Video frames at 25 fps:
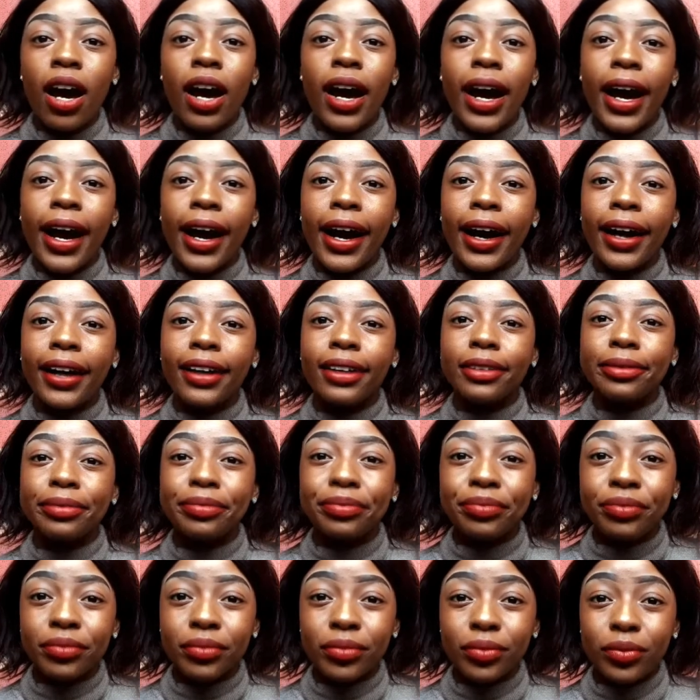
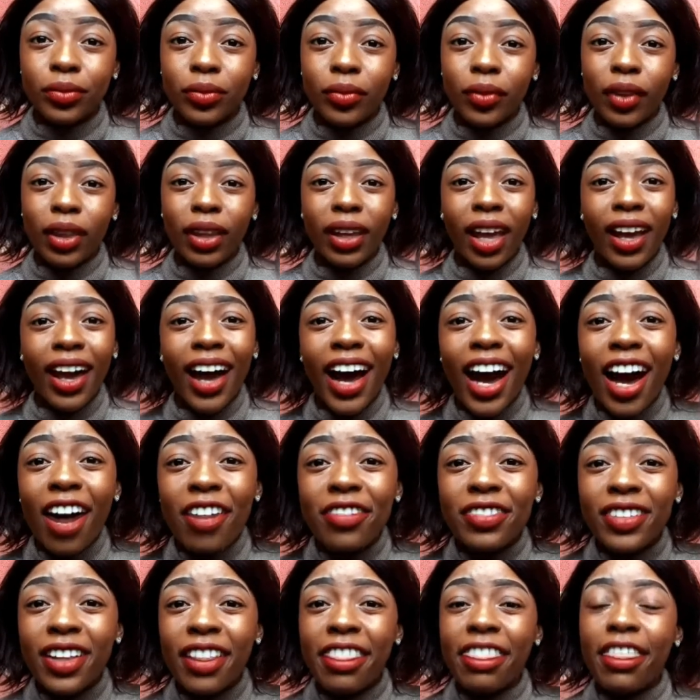
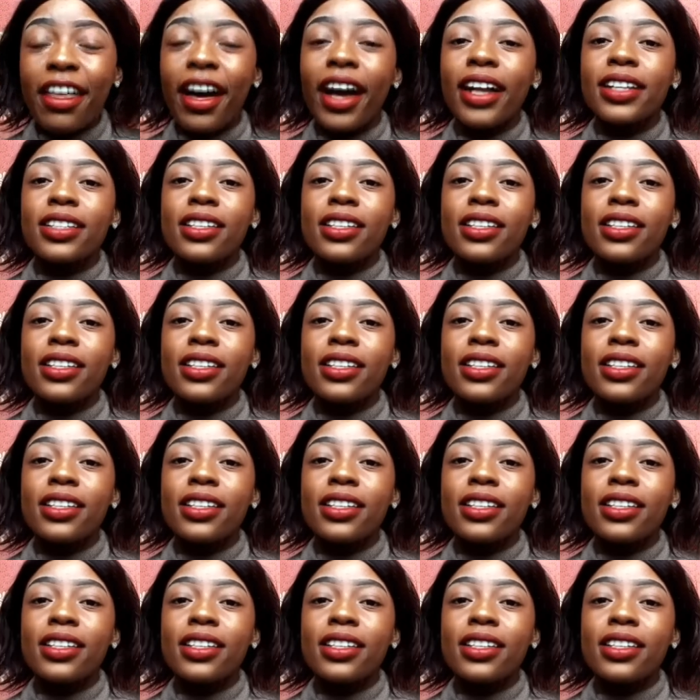After that,